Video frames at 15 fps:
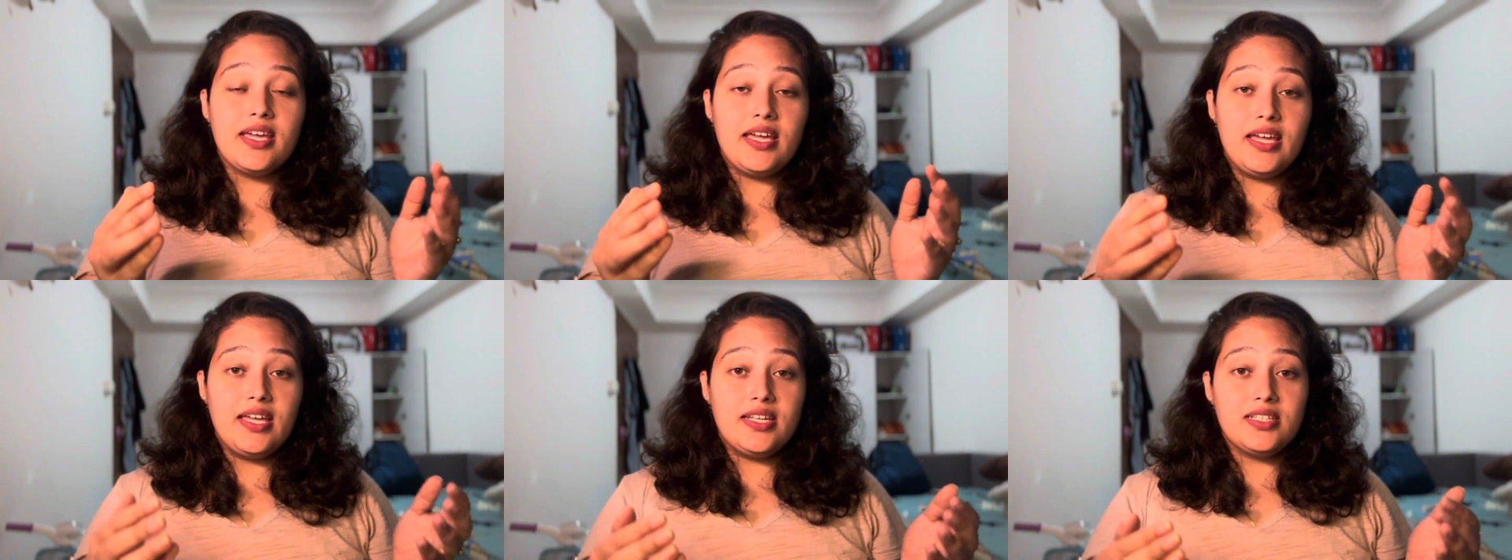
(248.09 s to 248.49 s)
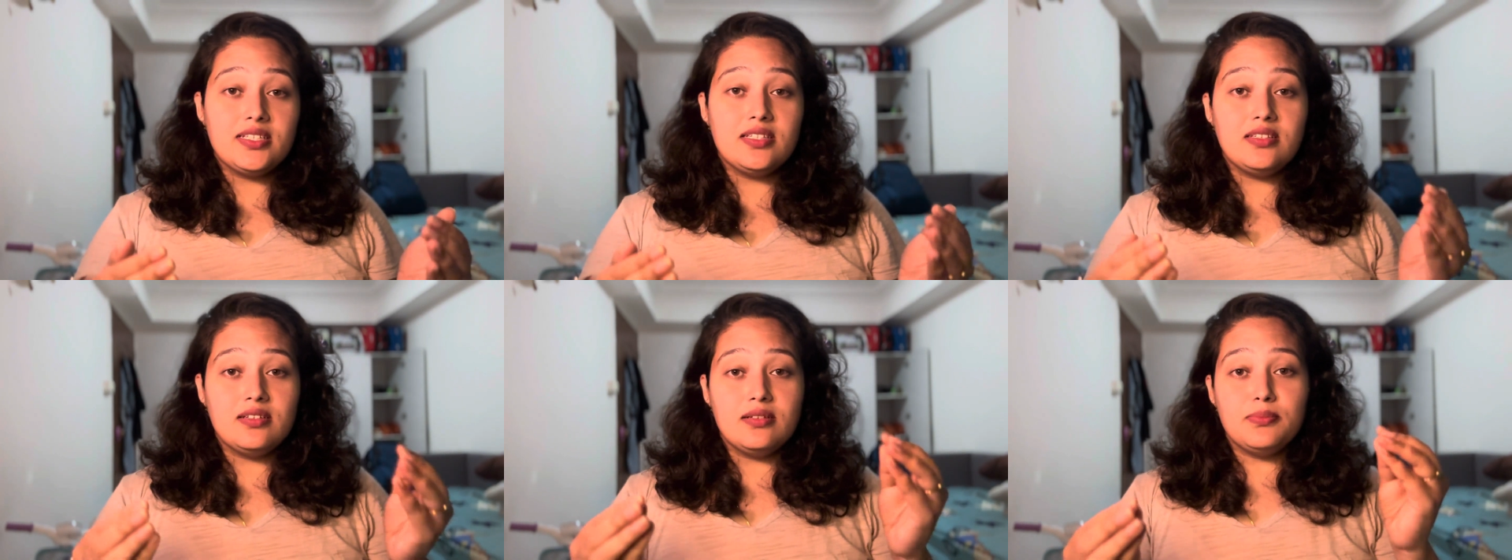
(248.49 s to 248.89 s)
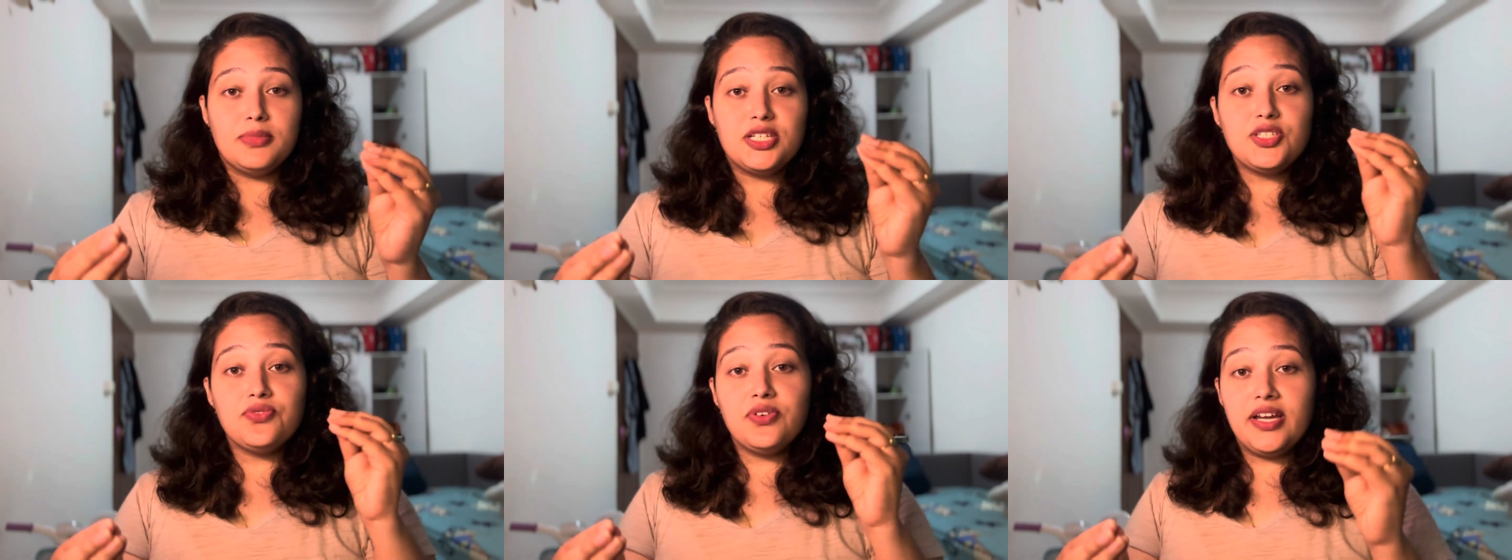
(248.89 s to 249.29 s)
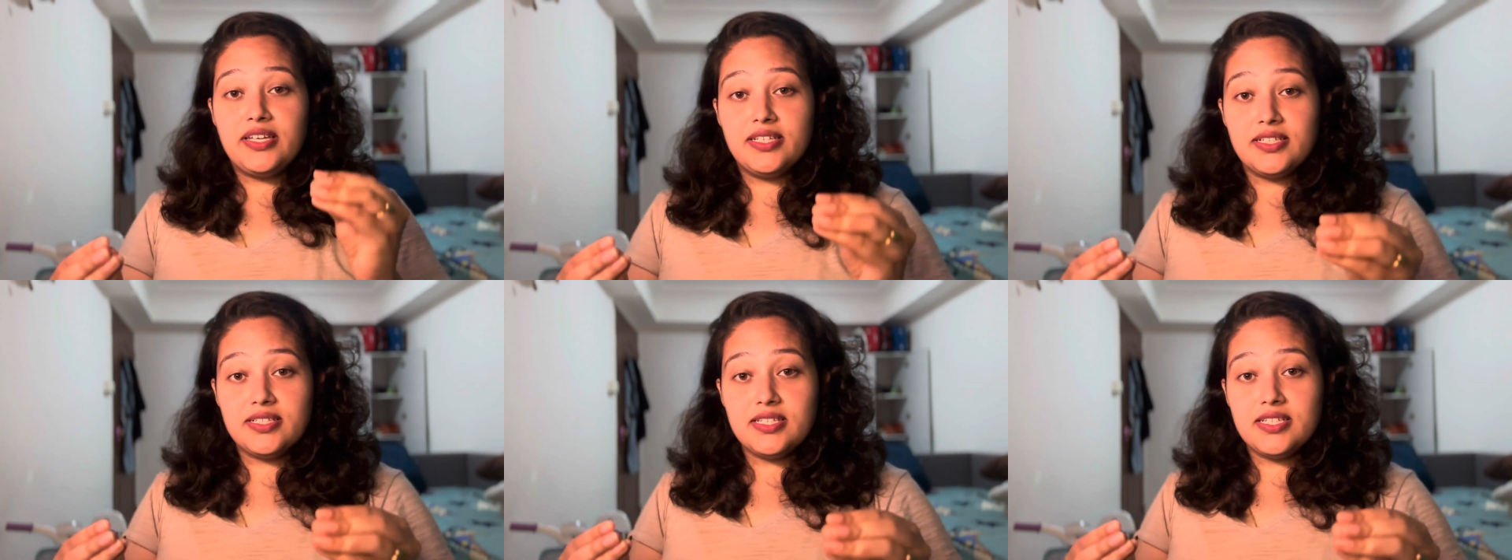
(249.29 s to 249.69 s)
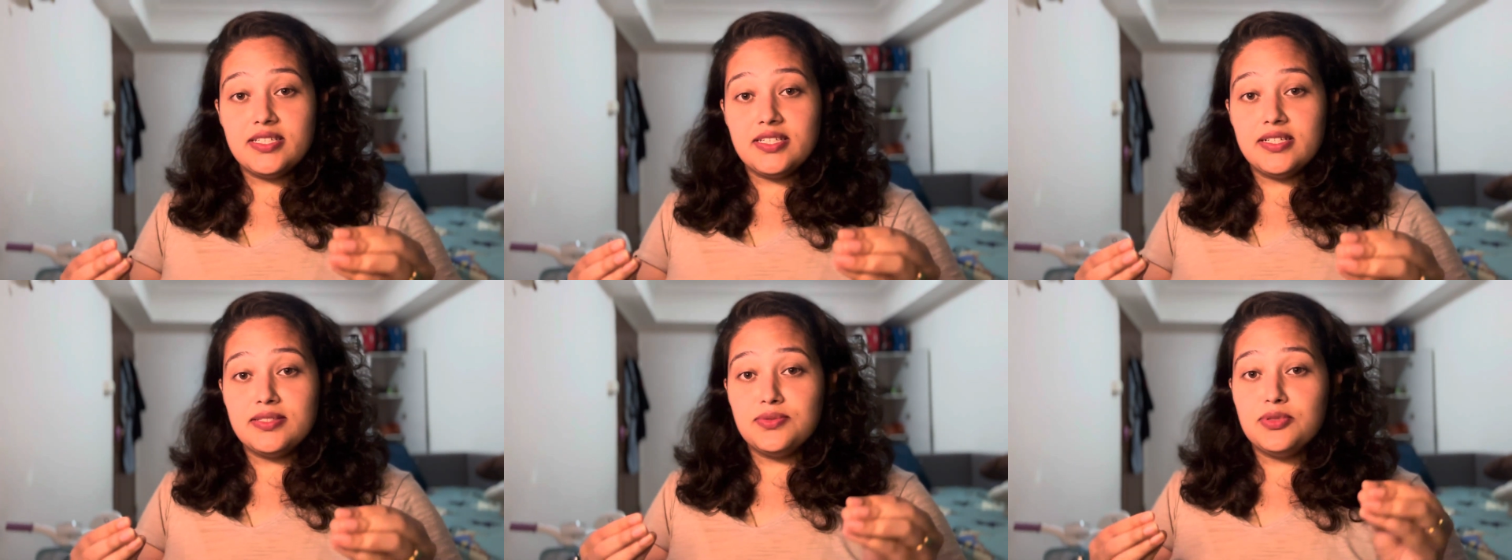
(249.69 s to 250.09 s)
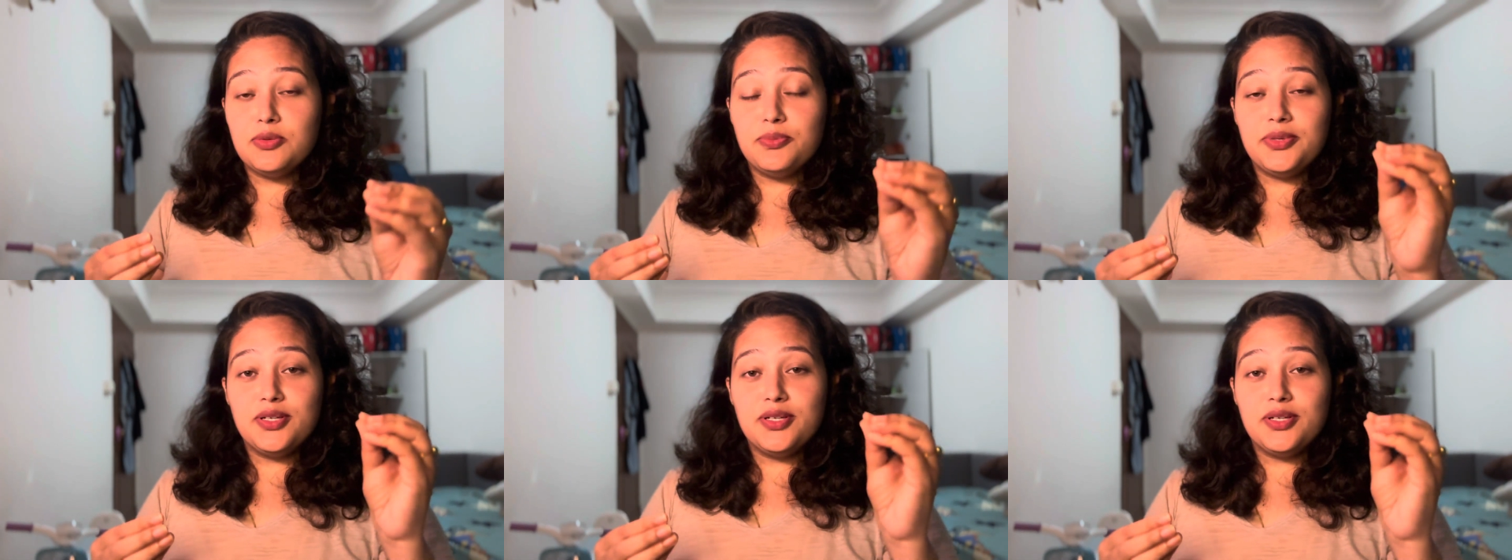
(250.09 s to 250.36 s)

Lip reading: and the much finer details will be